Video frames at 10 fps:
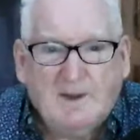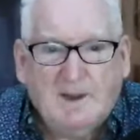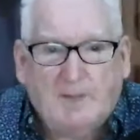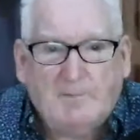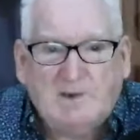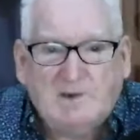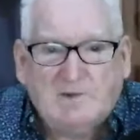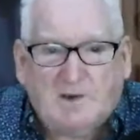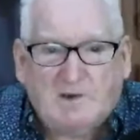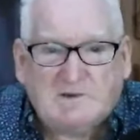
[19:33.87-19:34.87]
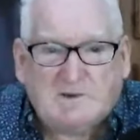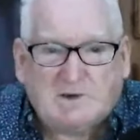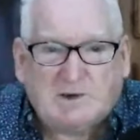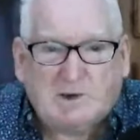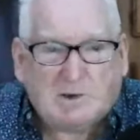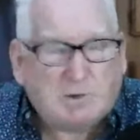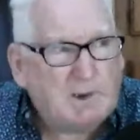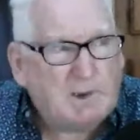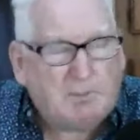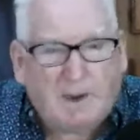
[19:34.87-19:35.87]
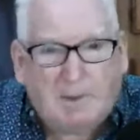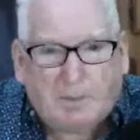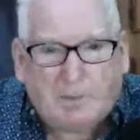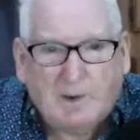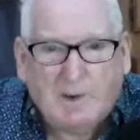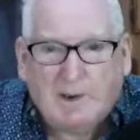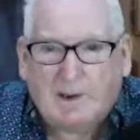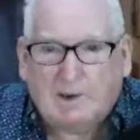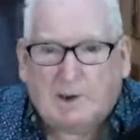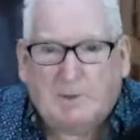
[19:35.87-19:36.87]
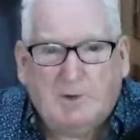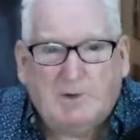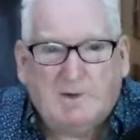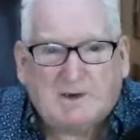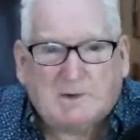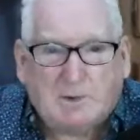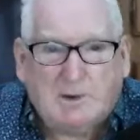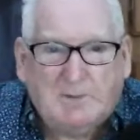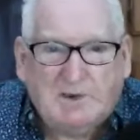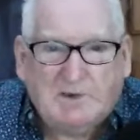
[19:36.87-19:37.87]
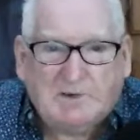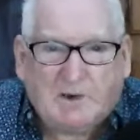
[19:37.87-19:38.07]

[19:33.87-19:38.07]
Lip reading: $1 million each. You've got 20 people in a community, that's $20 million.